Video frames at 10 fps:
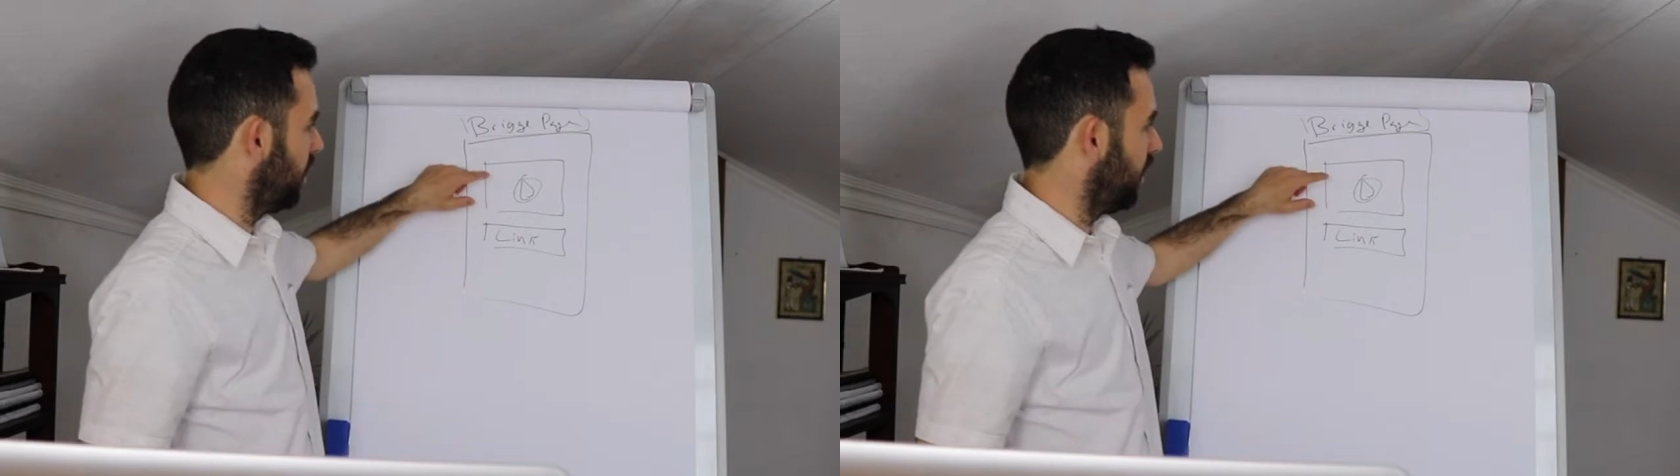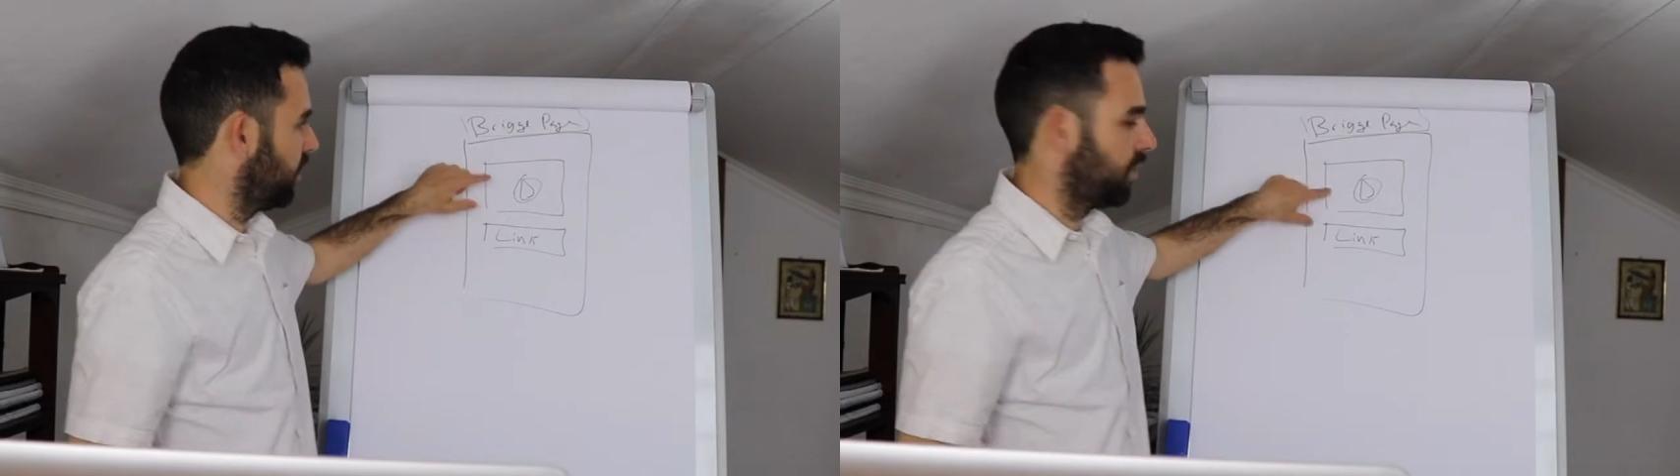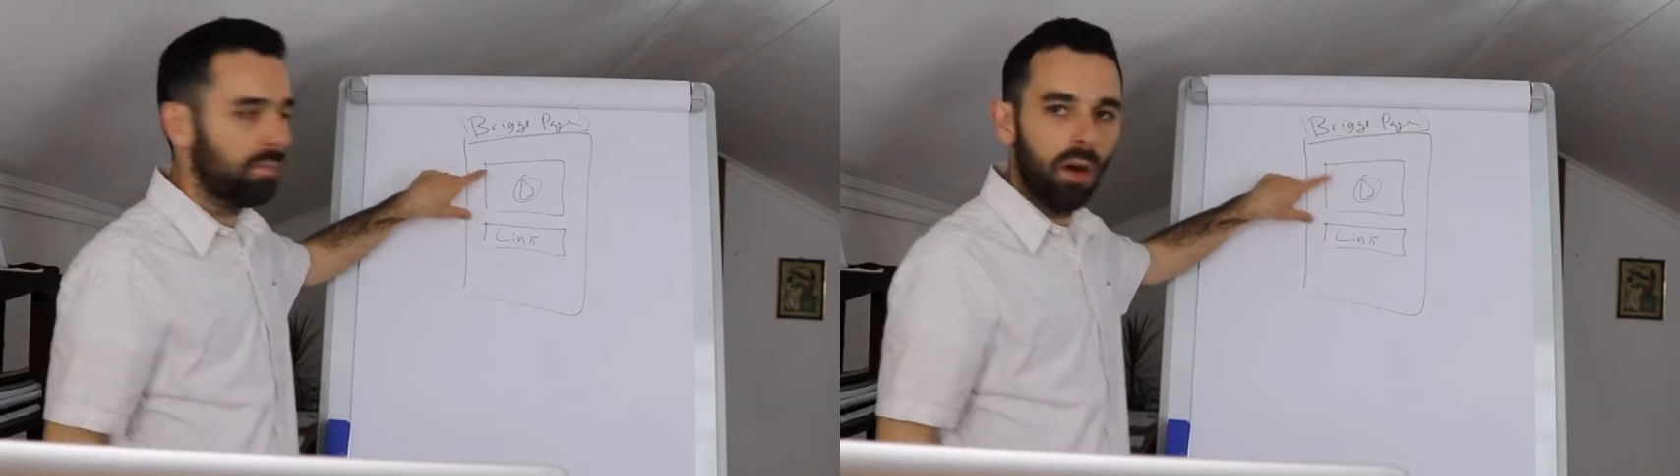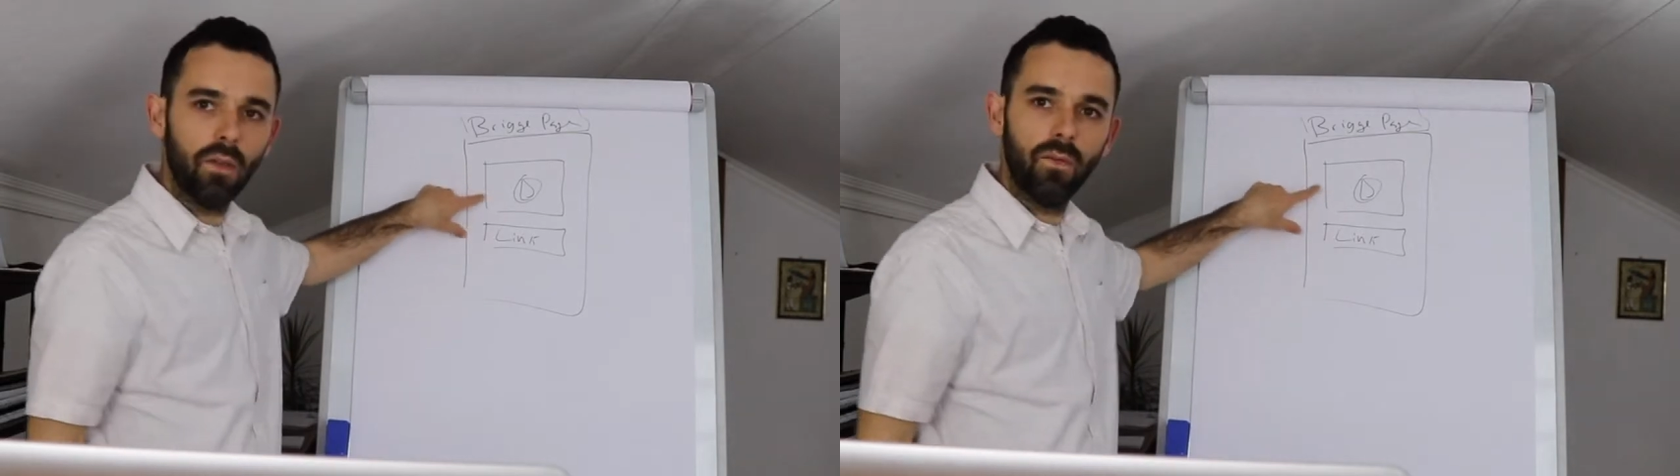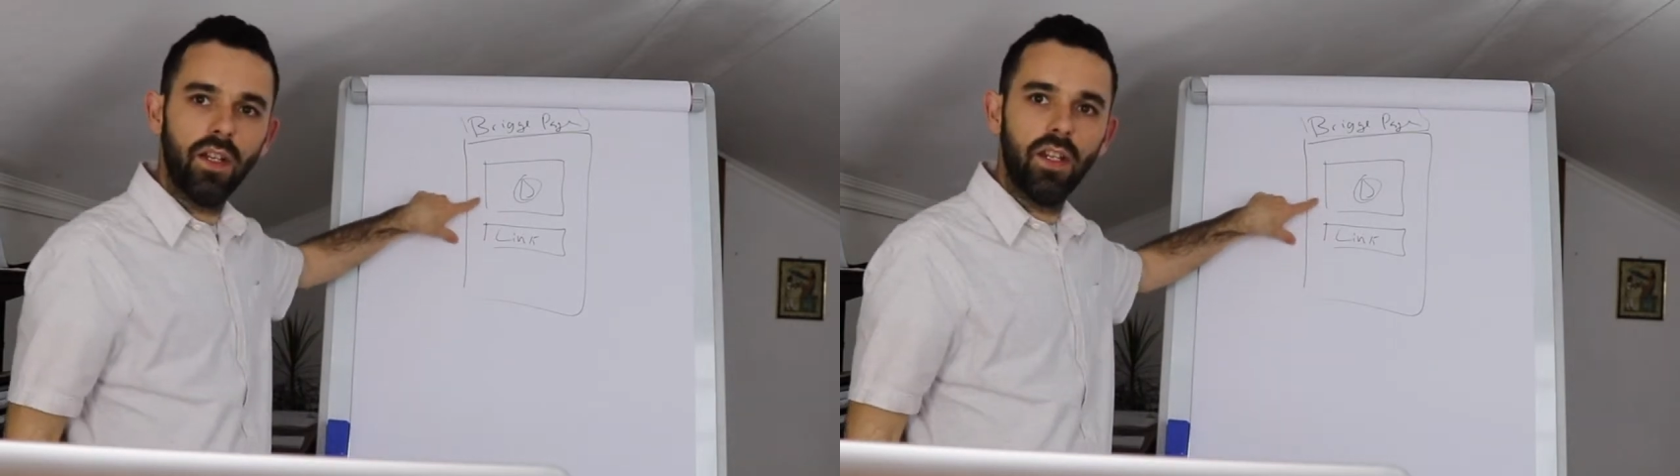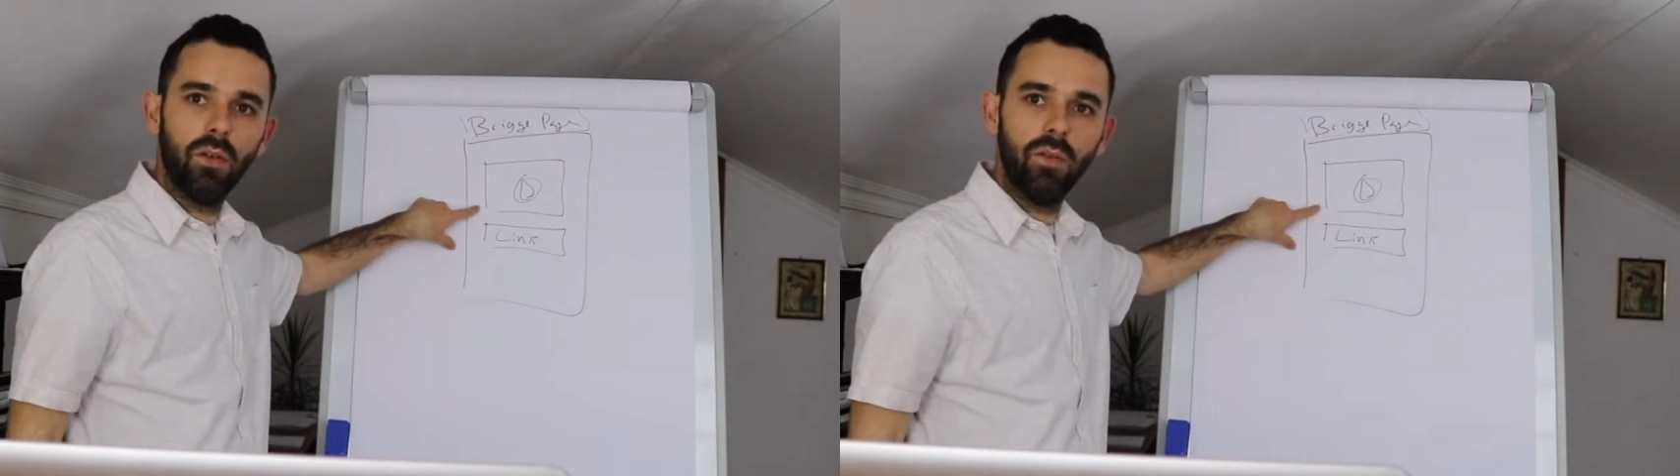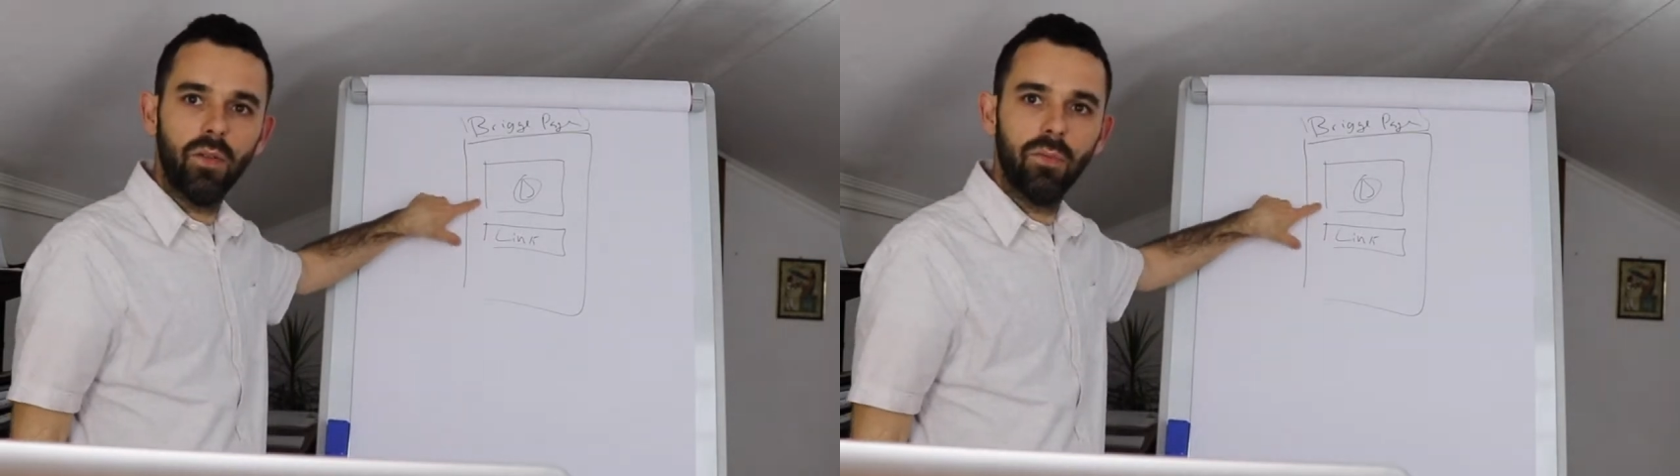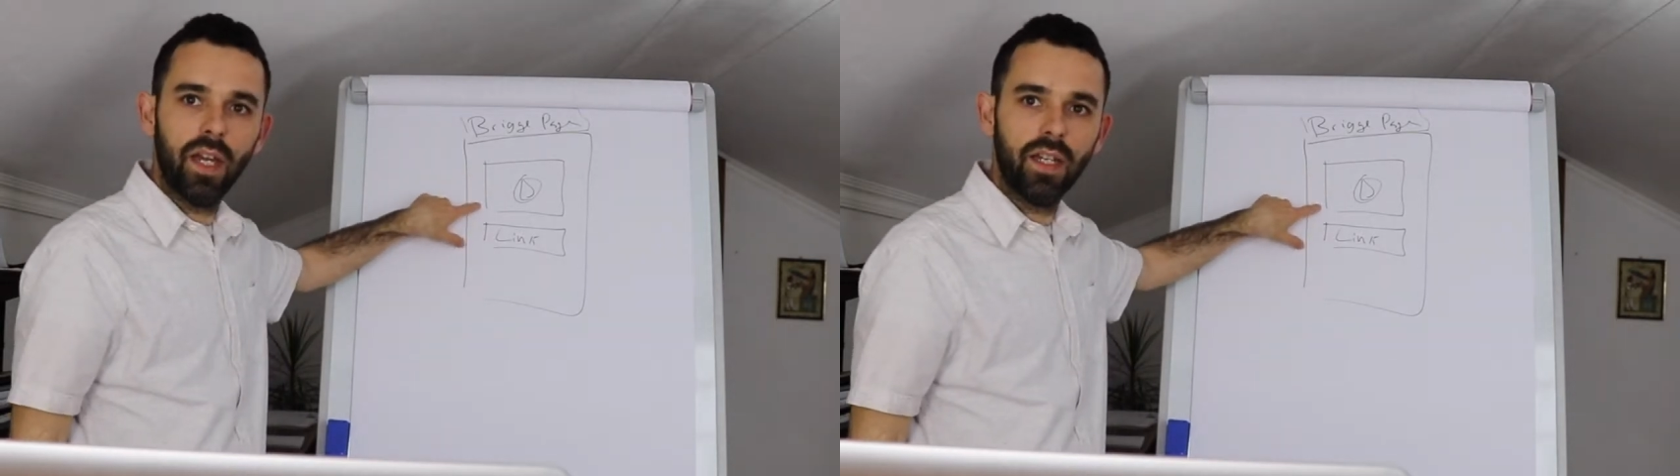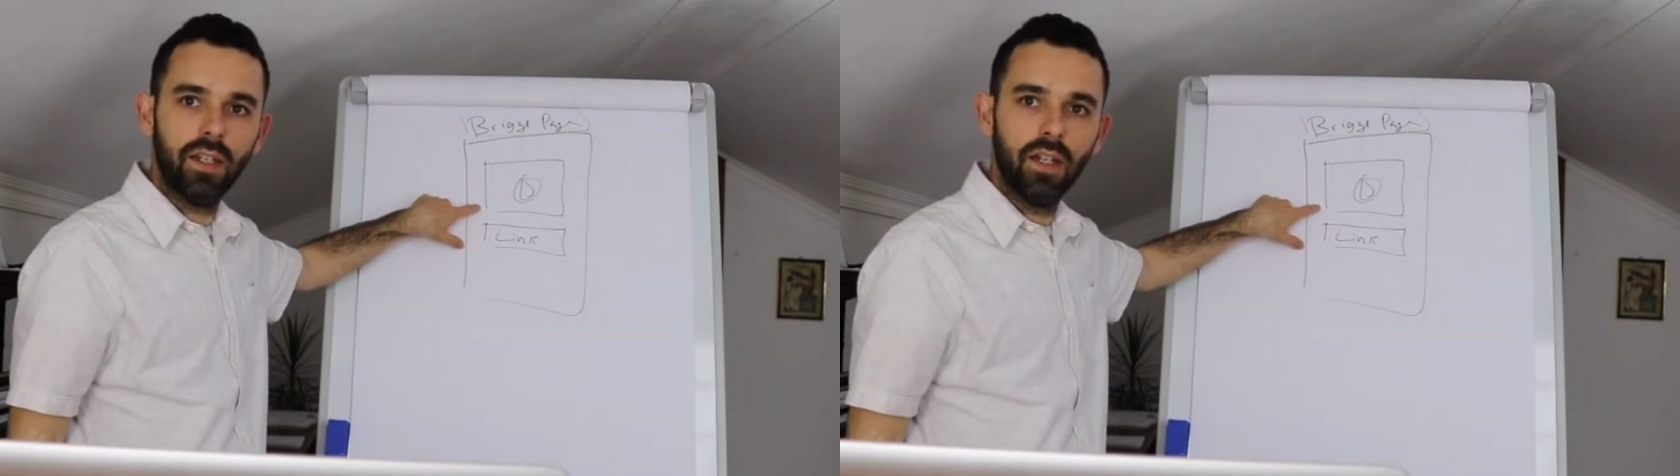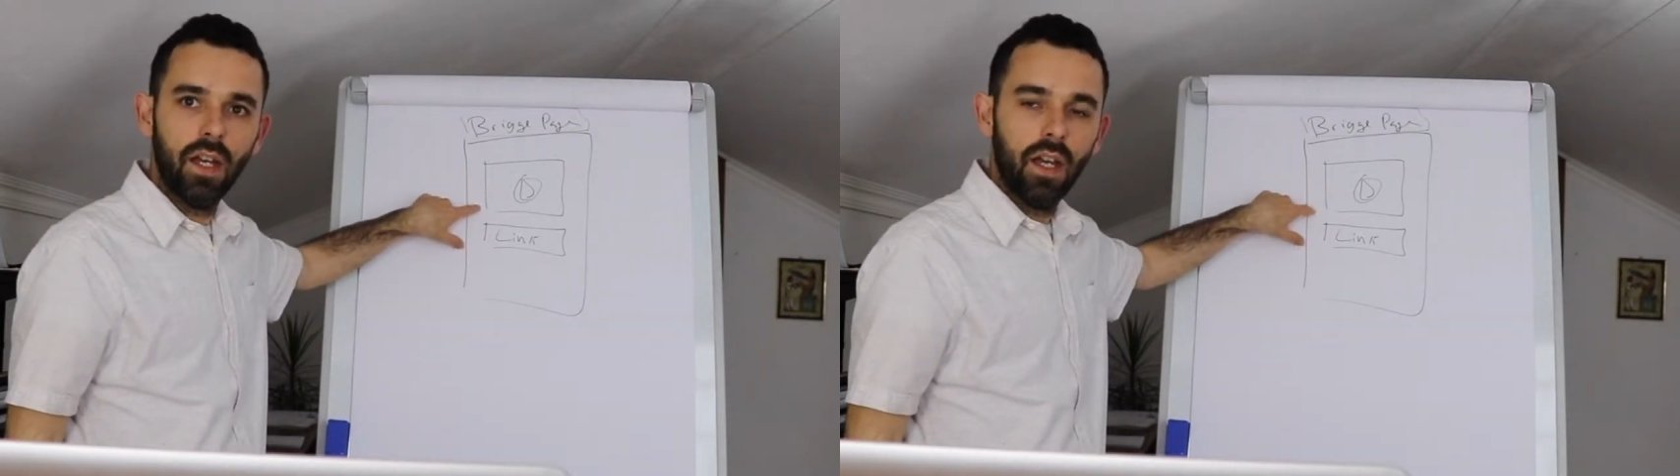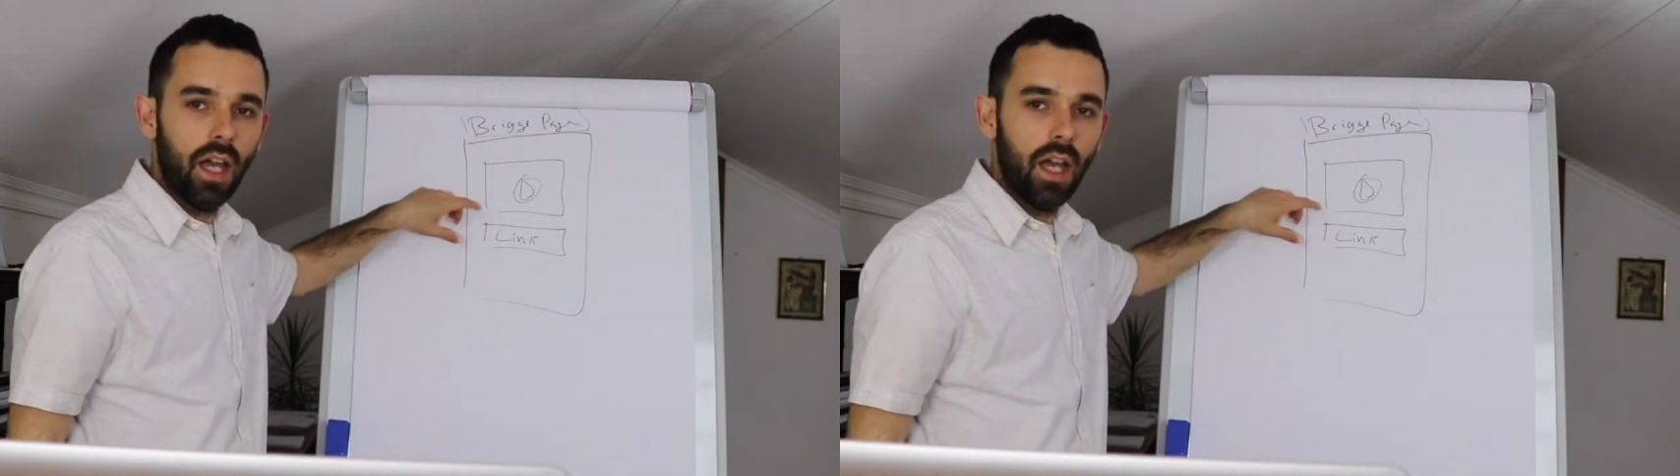a small video you make,